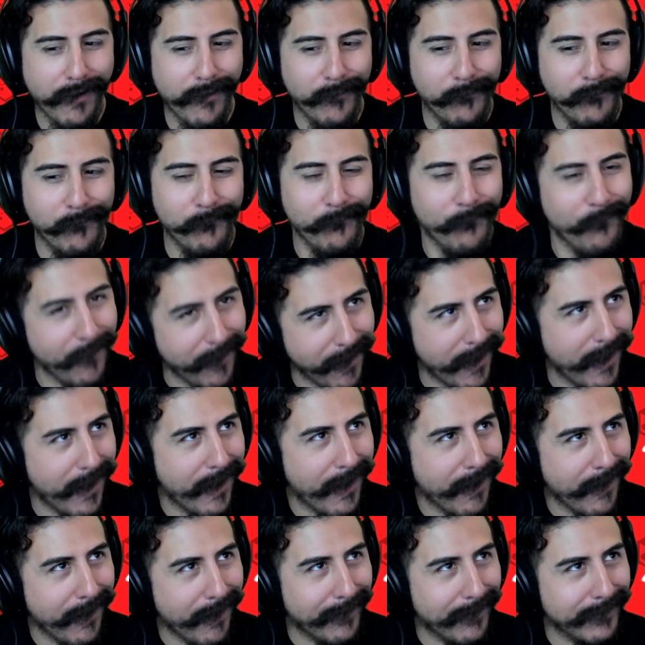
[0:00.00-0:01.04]
What?
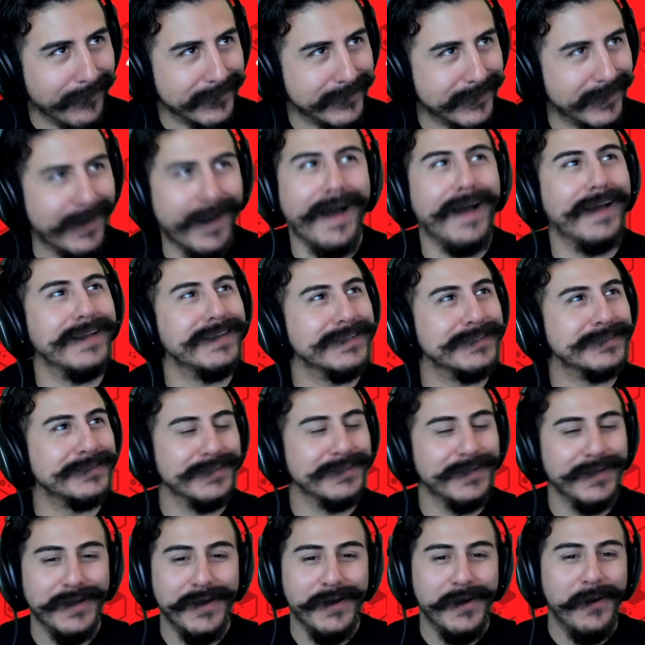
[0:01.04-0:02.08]
Did I just...
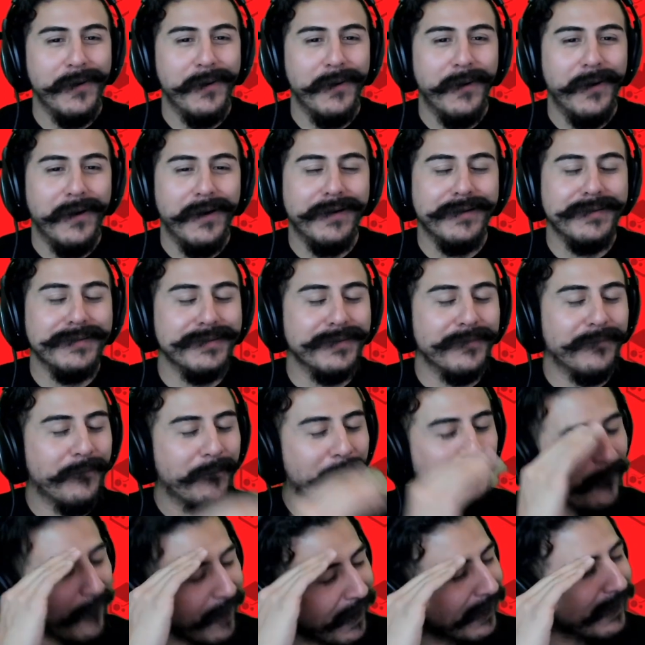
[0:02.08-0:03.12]

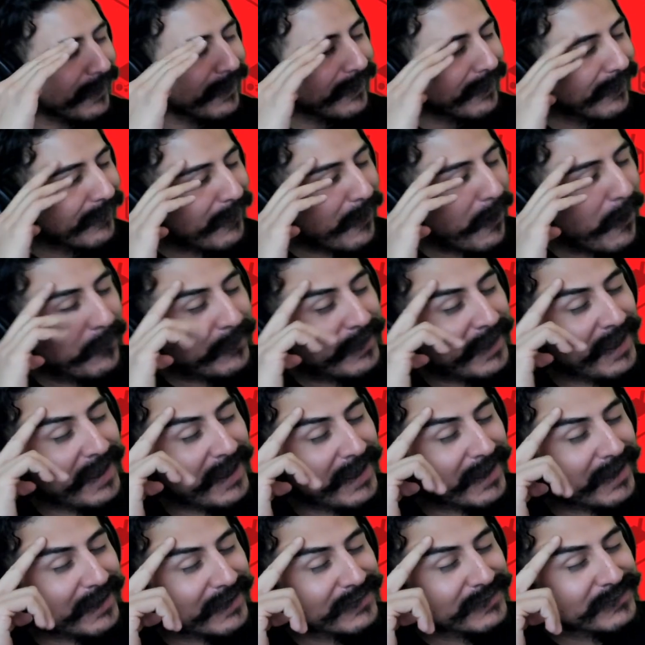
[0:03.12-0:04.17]
What?
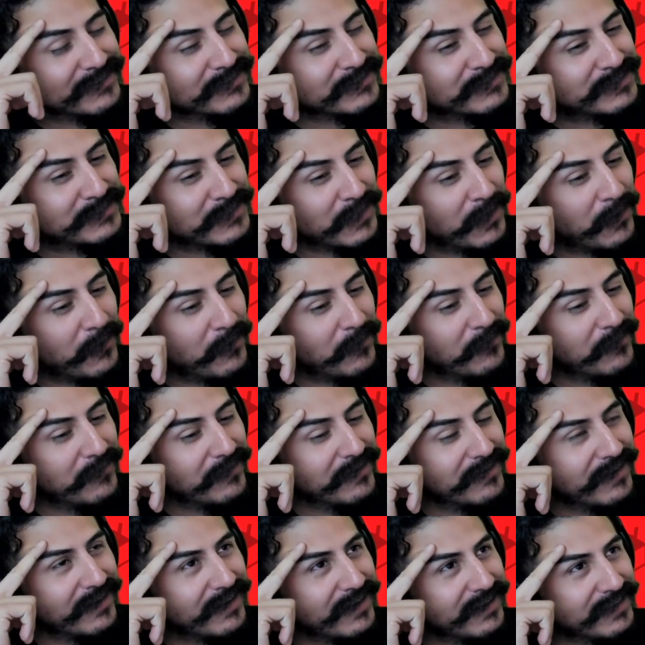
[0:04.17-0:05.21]
Okay, so...
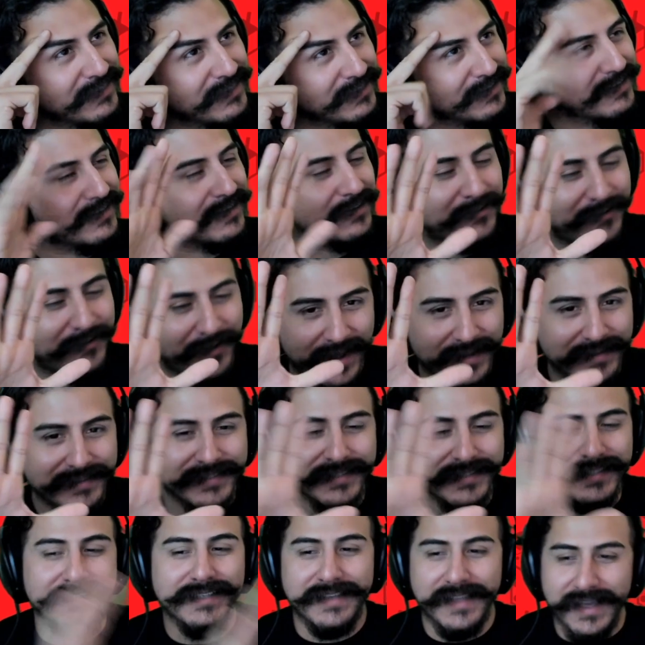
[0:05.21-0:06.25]
Look,
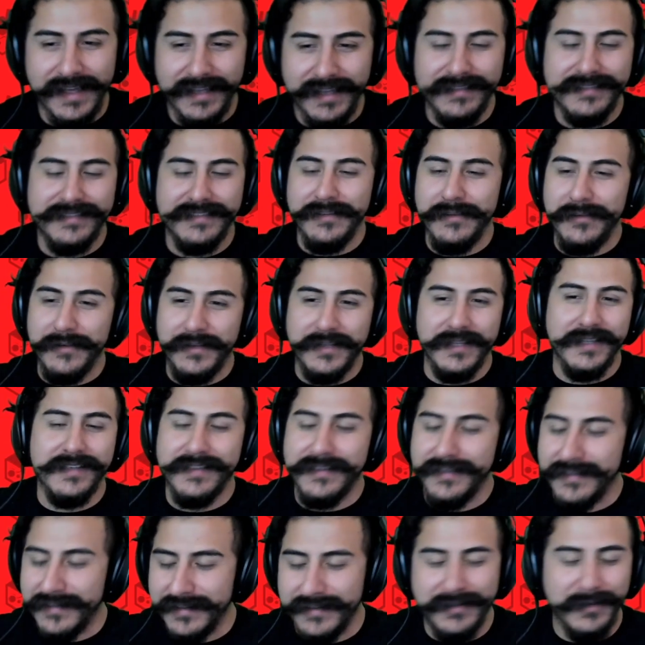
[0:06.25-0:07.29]
granted, yes, you could
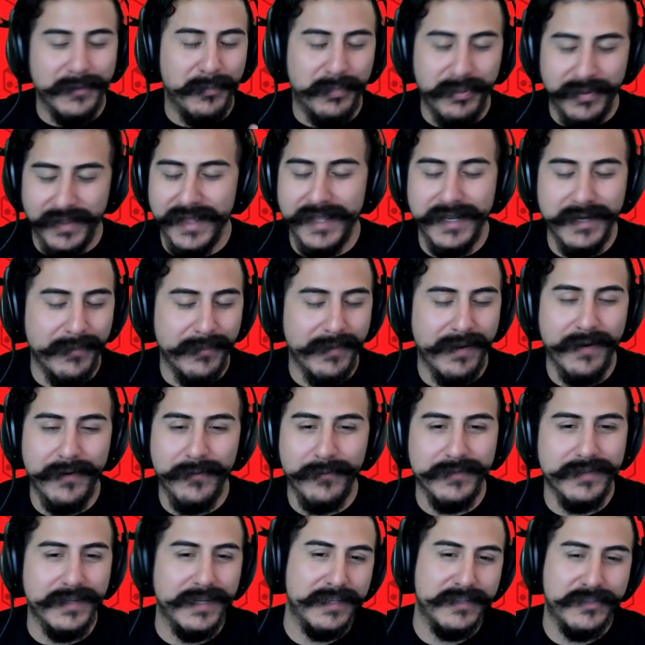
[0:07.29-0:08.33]
complain about
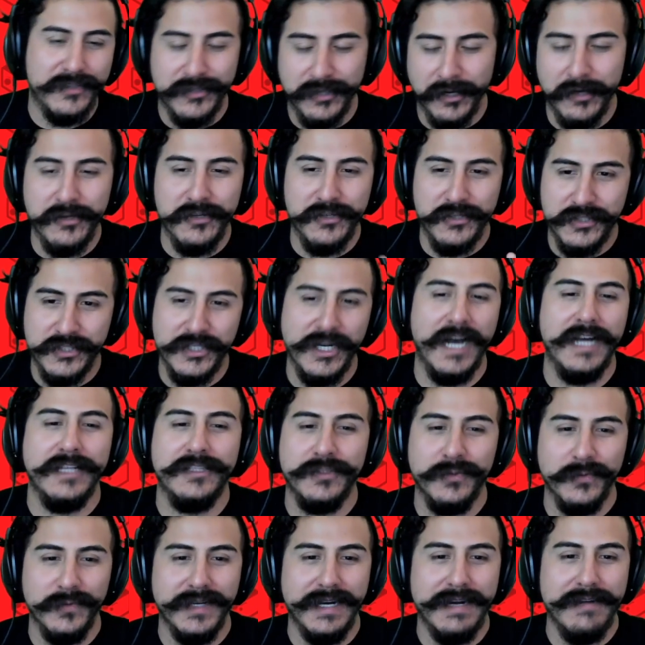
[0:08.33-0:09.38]
like certain shots
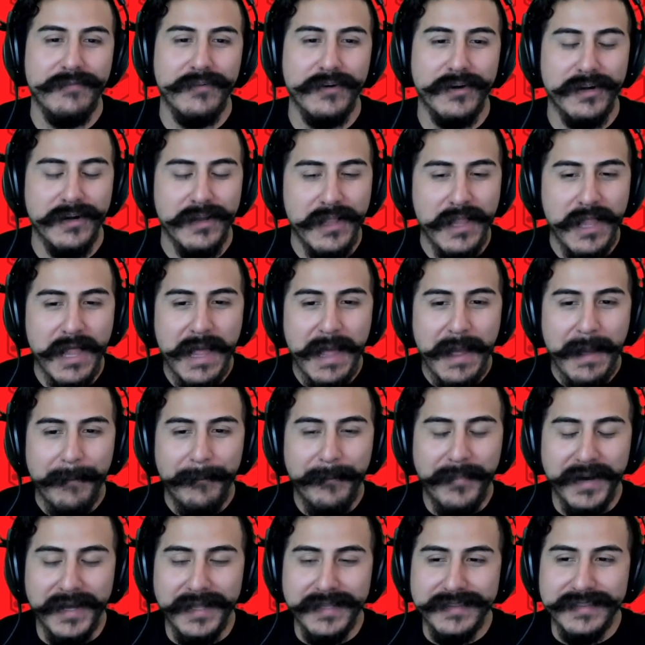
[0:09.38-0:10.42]
or whatever,
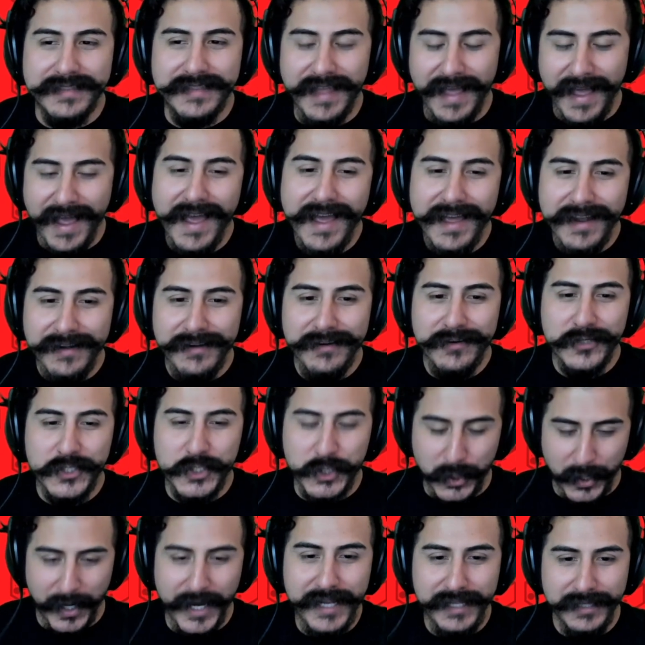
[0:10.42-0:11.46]
but that
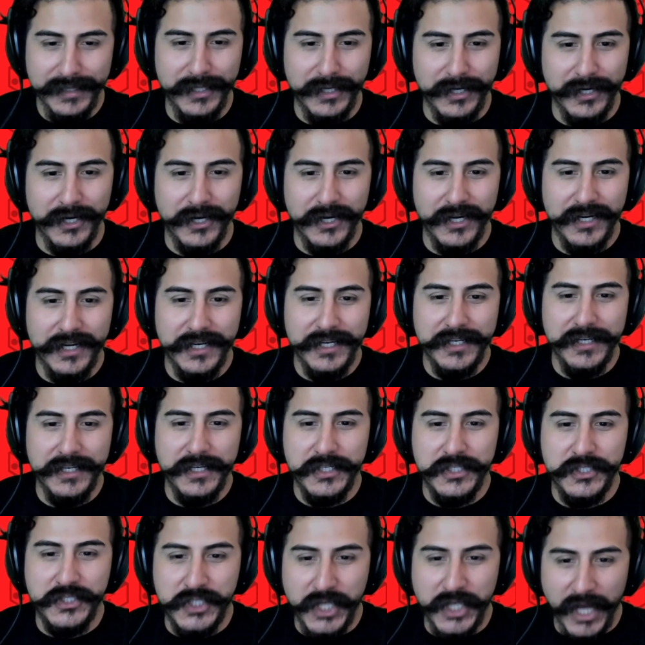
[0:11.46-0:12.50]
trailer
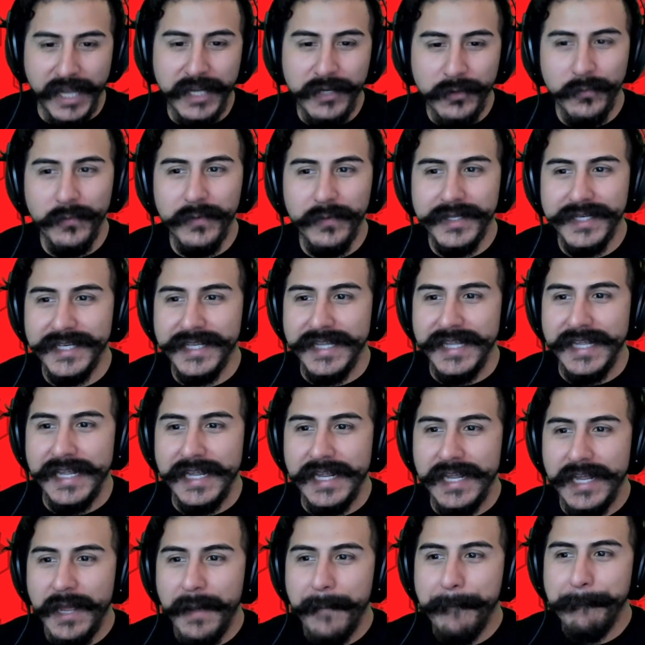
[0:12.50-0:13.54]

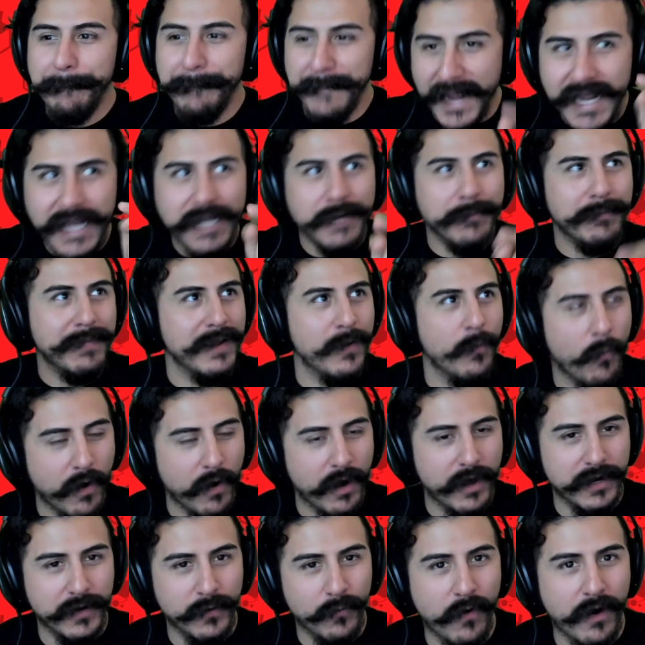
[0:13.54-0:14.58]
genuinely made me
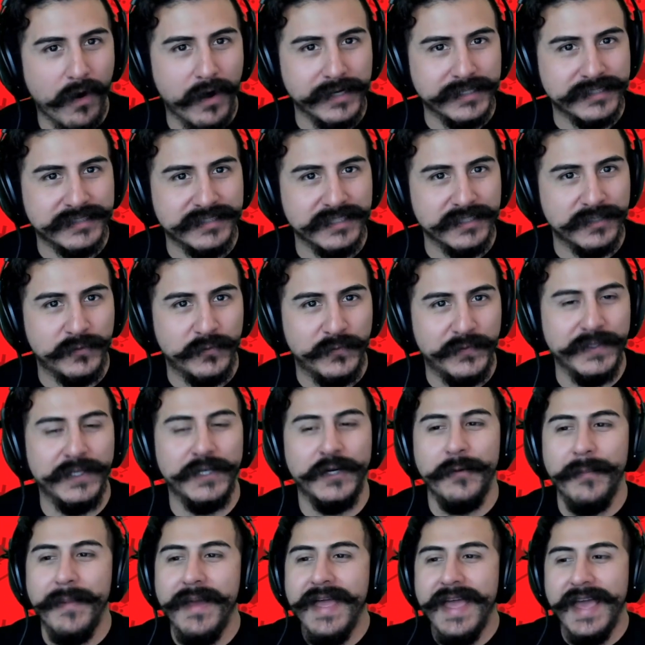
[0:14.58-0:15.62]
want to watch this
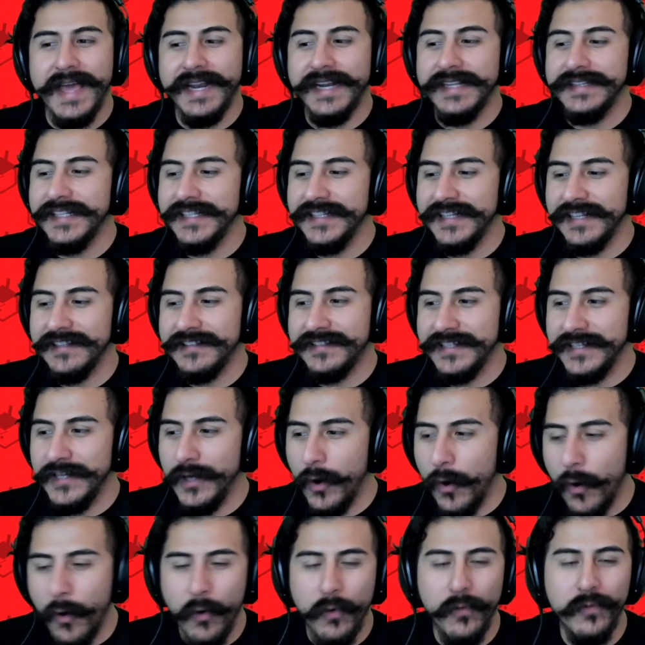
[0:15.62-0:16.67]
film. And I think that's the
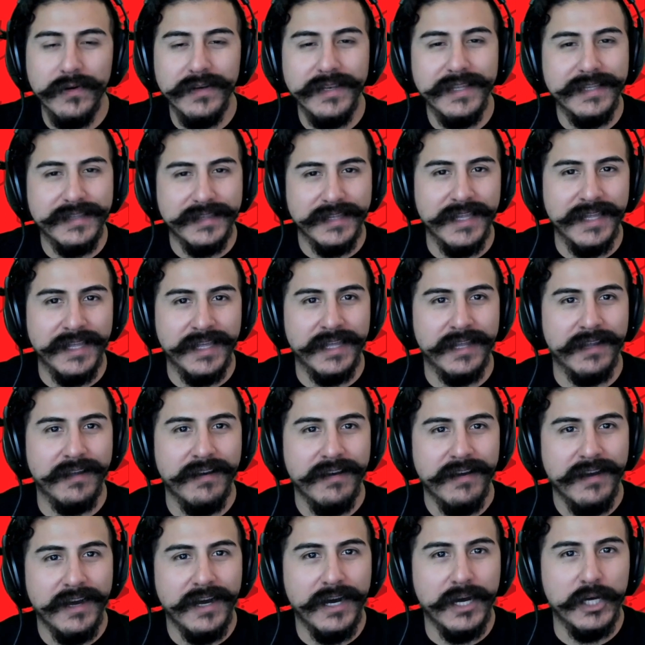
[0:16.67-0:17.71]
only thing
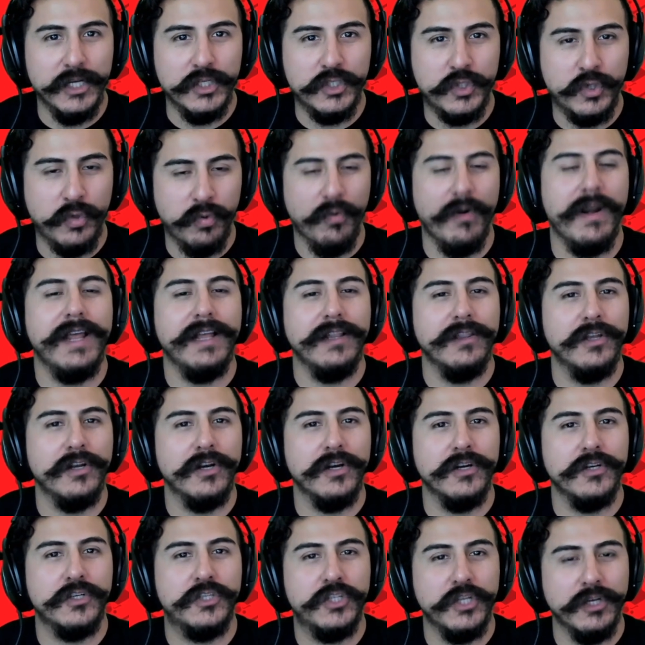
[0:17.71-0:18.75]
a
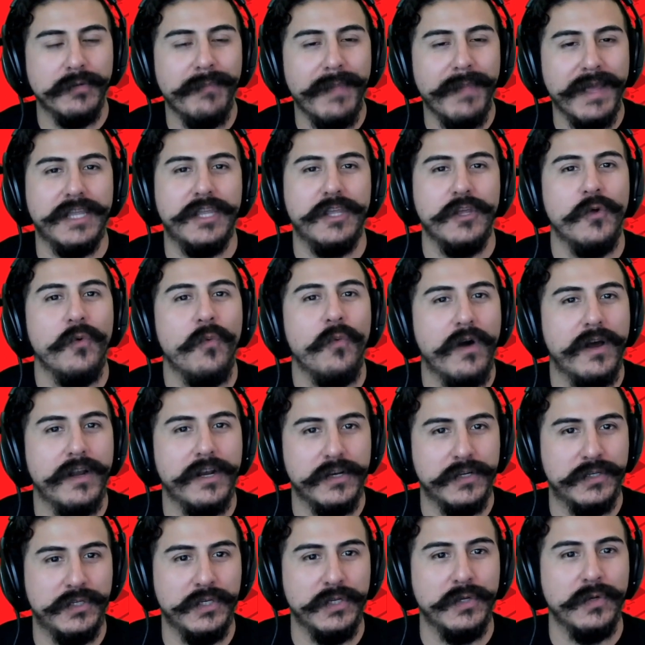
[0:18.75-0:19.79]
trailer should make you want to
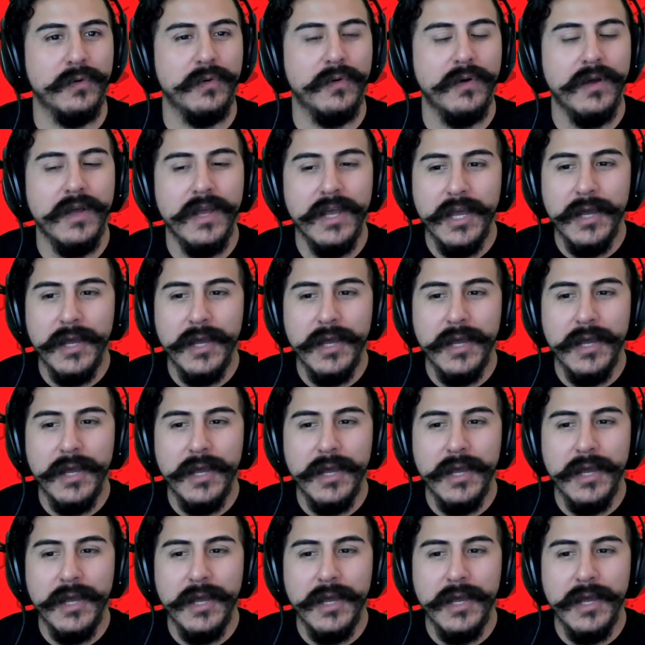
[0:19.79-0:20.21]
do.